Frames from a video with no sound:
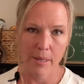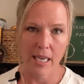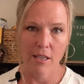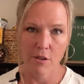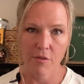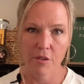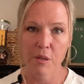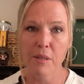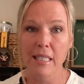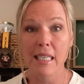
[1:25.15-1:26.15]
and I go
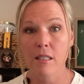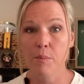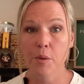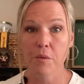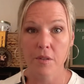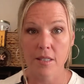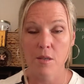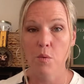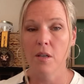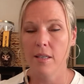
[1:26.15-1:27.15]
frequently to both Disney
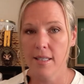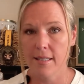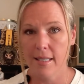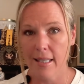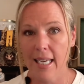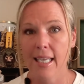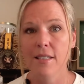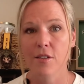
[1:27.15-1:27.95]
World and Disneyland.